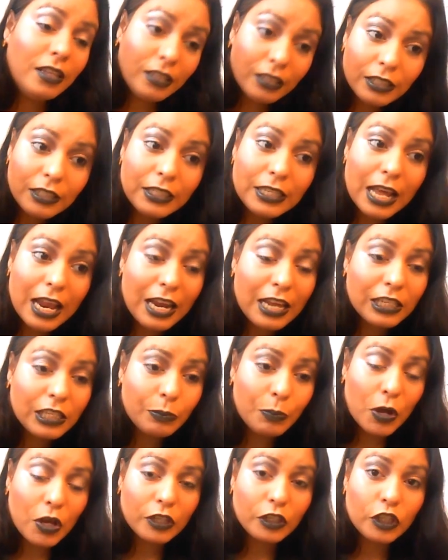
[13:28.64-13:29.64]

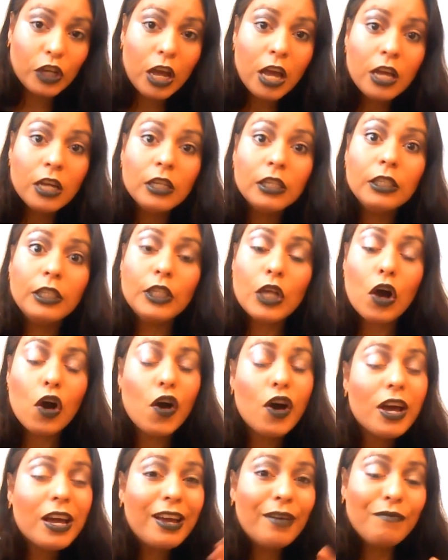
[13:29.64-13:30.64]
Silisponge.
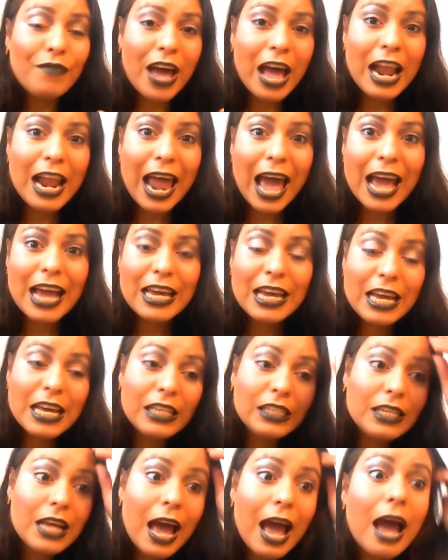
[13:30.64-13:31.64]
So if I like
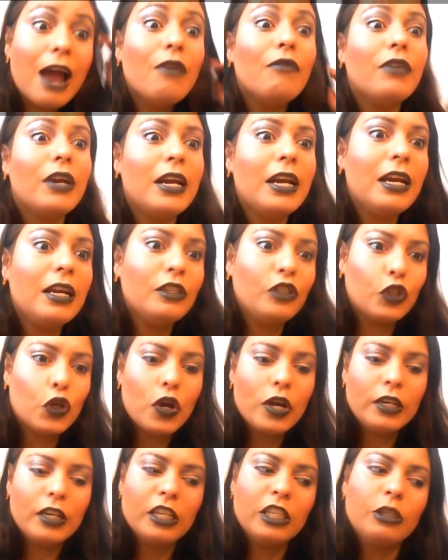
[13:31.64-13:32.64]
it, I'm really
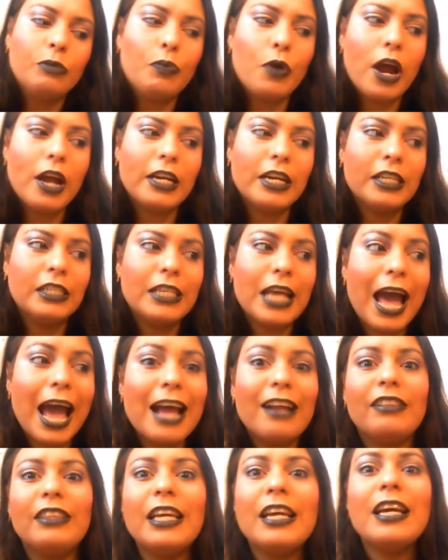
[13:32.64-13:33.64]
enjoying this product.
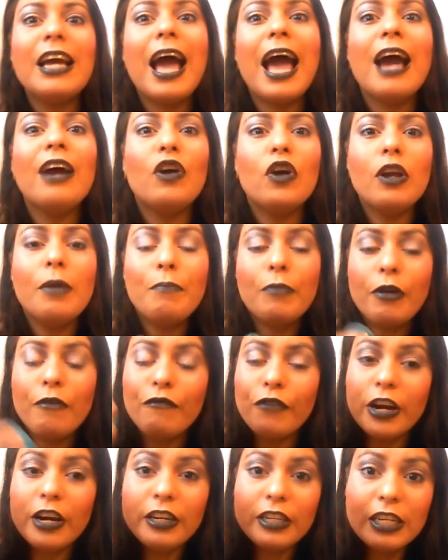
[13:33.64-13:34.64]
I think I'm gonna
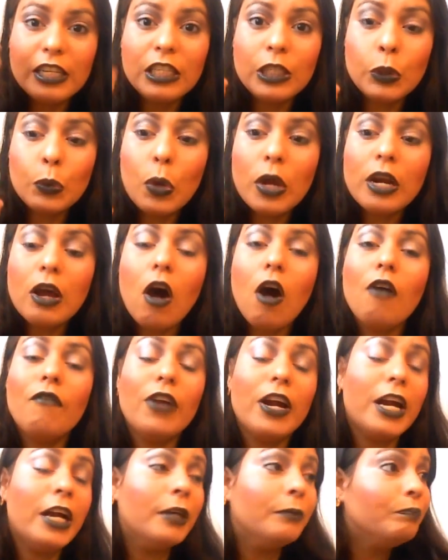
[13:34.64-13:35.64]
prefer this one
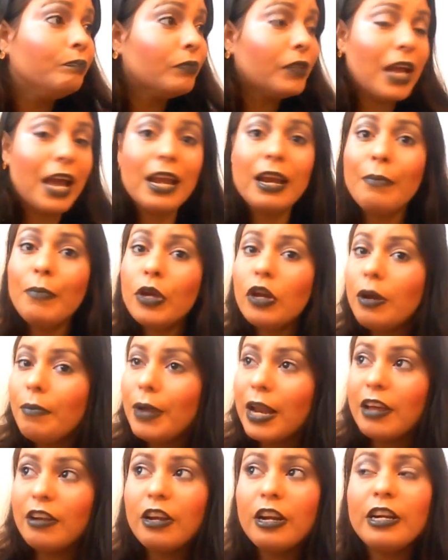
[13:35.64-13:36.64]
over any beauty
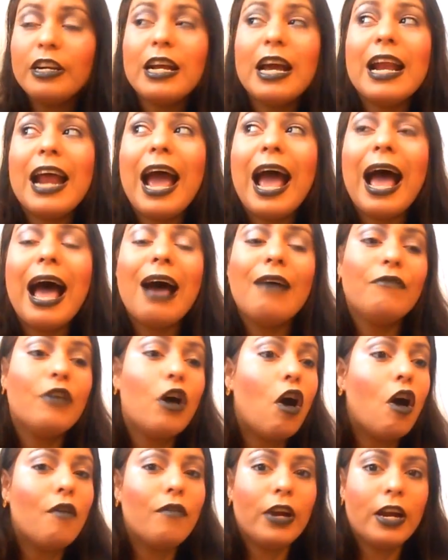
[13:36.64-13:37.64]
blender that I have,
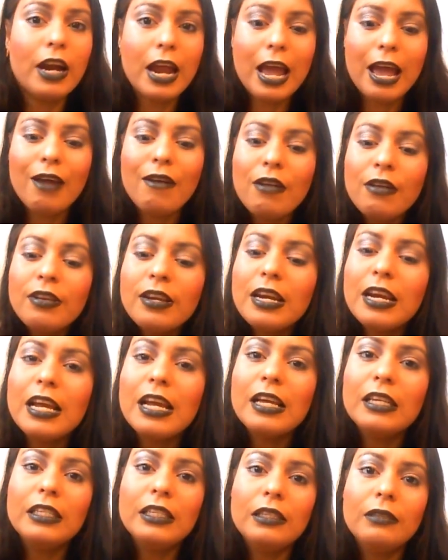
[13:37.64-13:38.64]
over
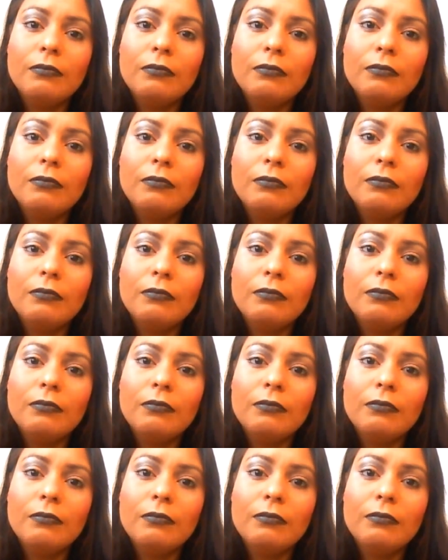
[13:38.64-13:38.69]
any.